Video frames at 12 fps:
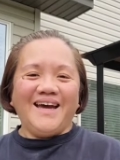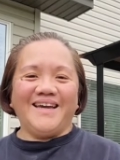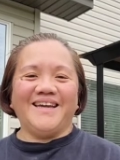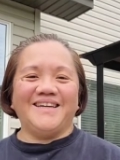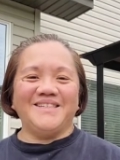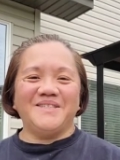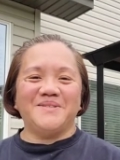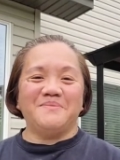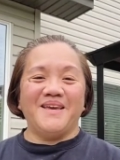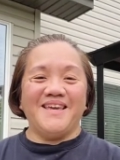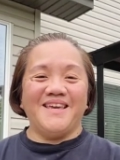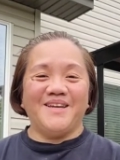Hi guys, it's
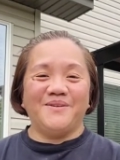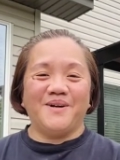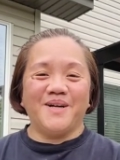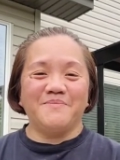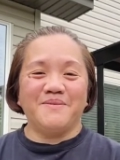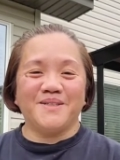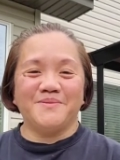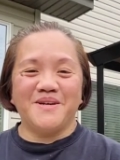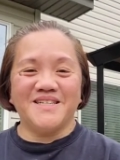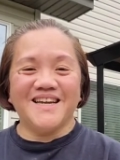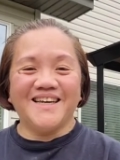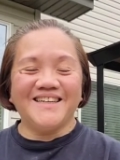Mae here. Welcome back to my
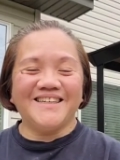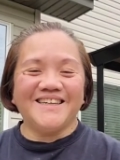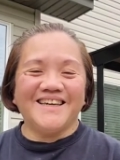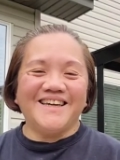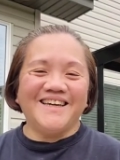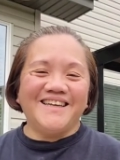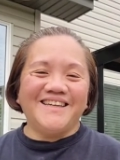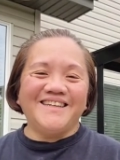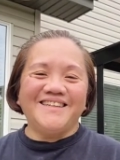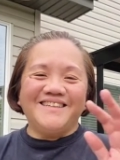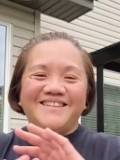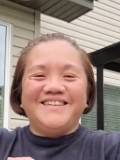channel again.
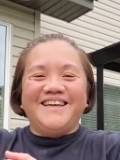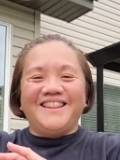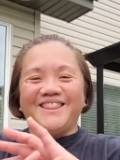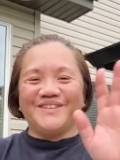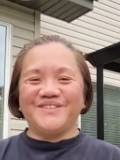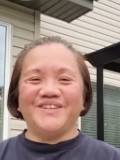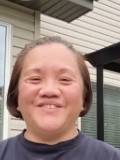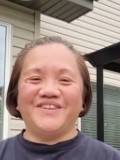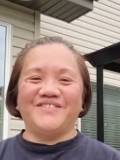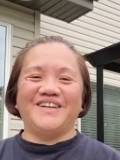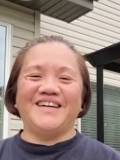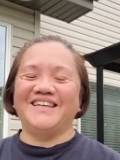Hello
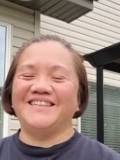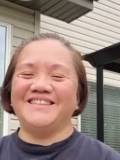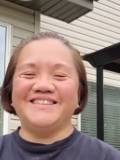everyone.